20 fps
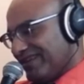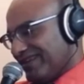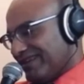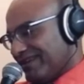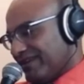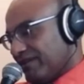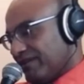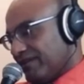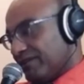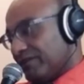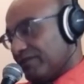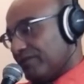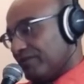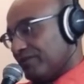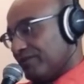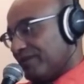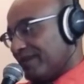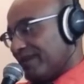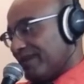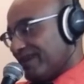All but
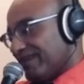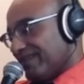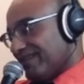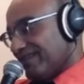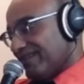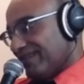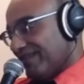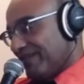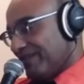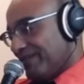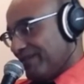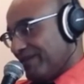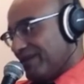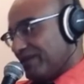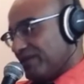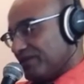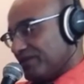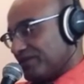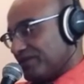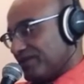old Ben.
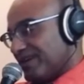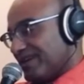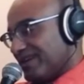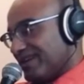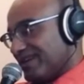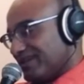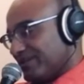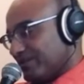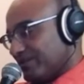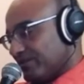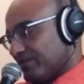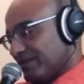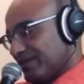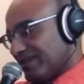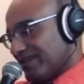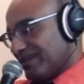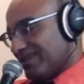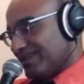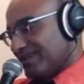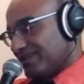Ben was talking to the
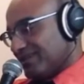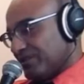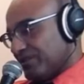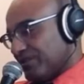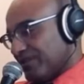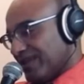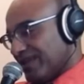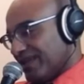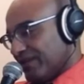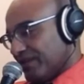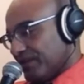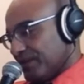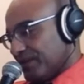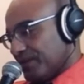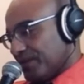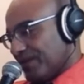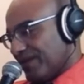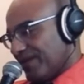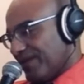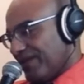Wookiee in its own language,